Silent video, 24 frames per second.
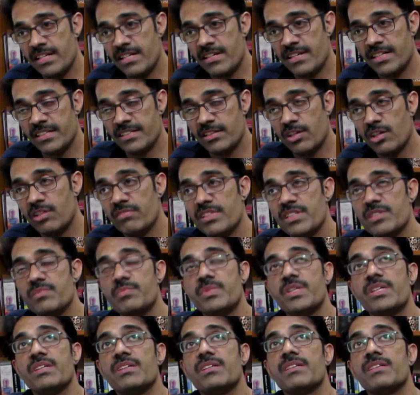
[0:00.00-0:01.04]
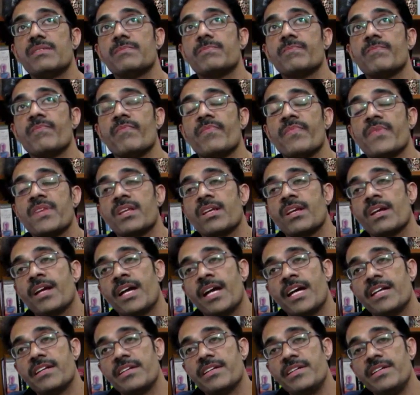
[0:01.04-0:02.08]
has always been
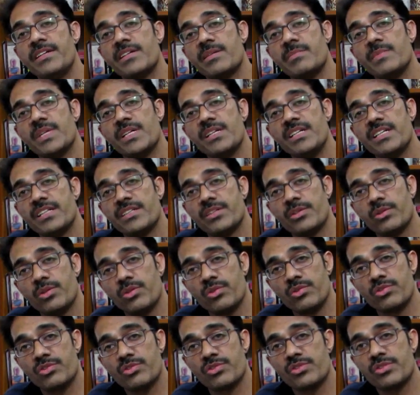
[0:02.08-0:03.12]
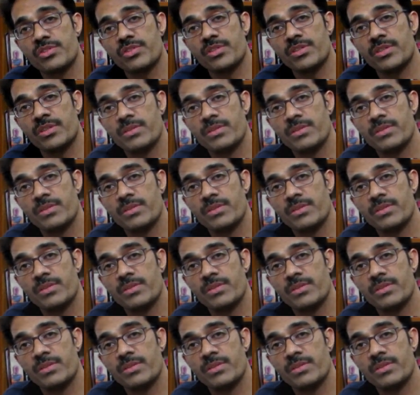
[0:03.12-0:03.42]
an intermediate host uh,